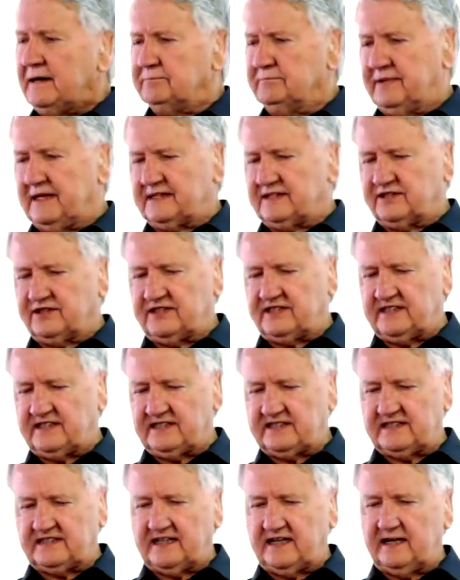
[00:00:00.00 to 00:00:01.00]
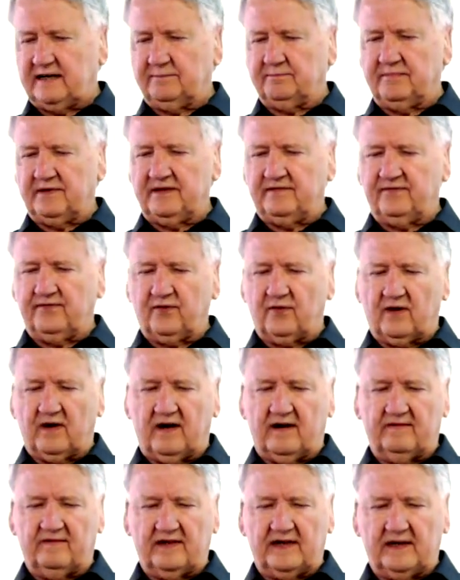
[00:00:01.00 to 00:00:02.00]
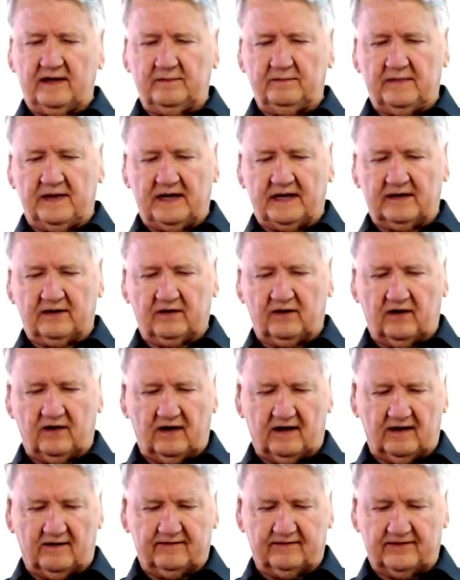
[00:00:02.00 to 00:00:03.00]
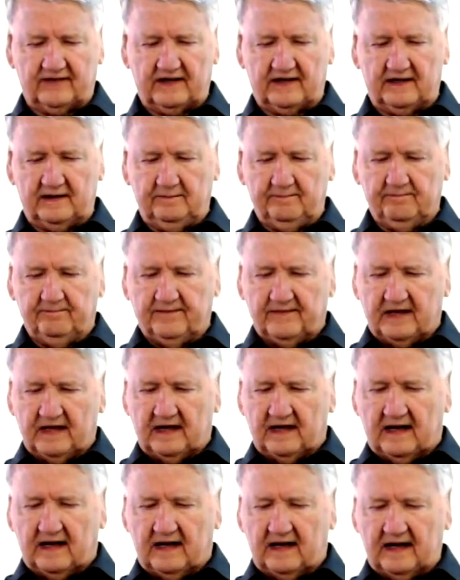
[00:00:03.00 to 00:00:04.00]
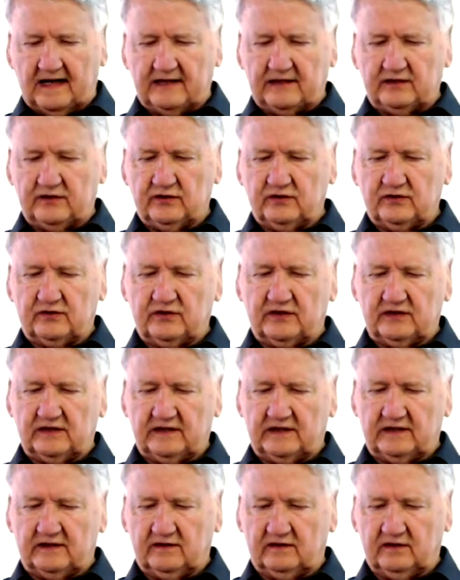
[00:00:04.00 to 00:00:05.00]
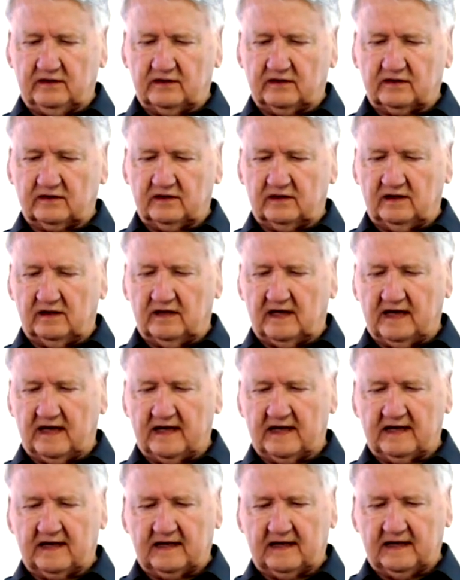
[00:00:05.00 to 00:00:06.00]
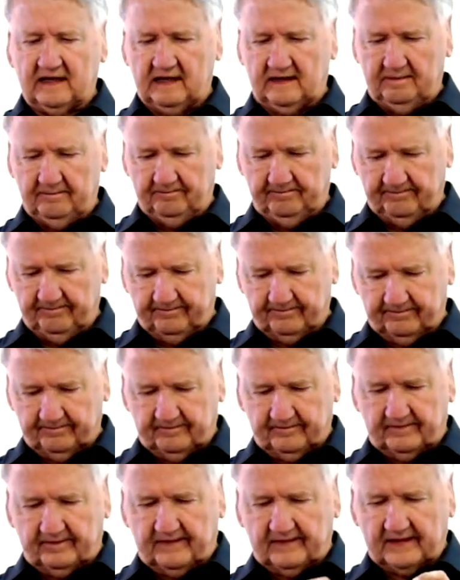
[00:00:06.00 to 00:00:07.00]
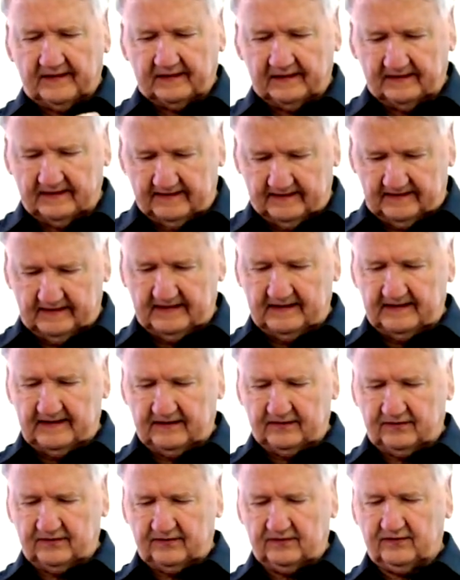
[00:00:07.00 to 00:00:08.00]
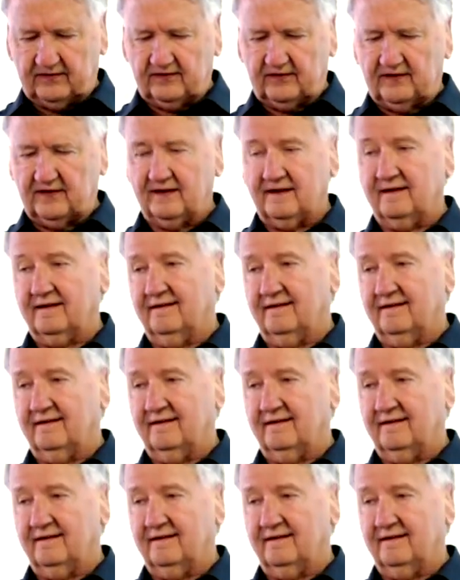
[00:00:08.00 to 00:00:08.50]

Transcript: But she said, Before I've had my coffee, I usually look like this.